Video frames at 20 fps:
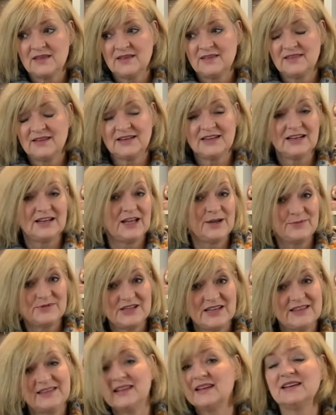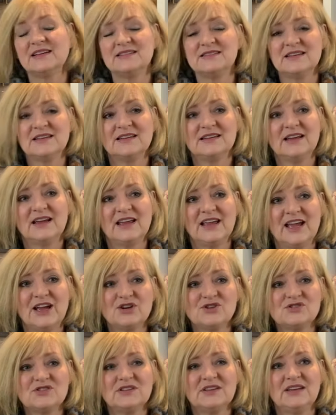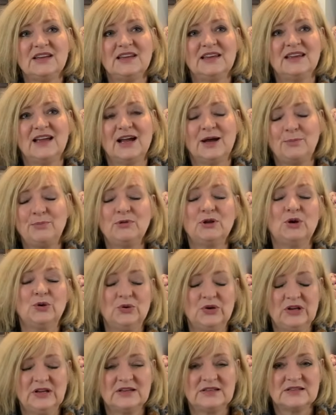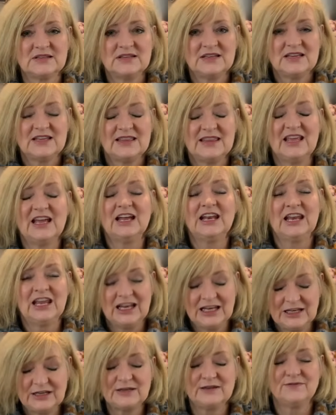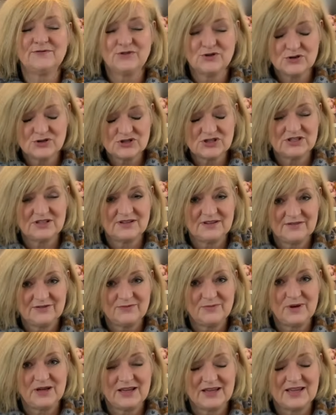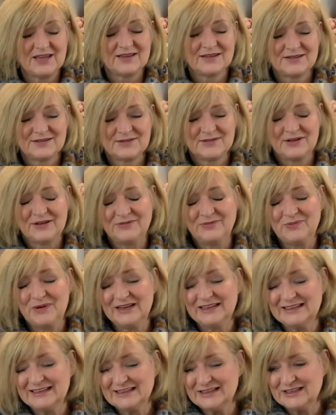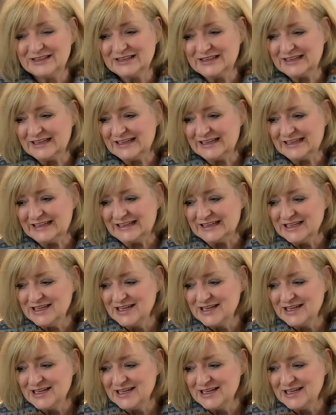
little update that I did, I actually uploaded the unedited version of my little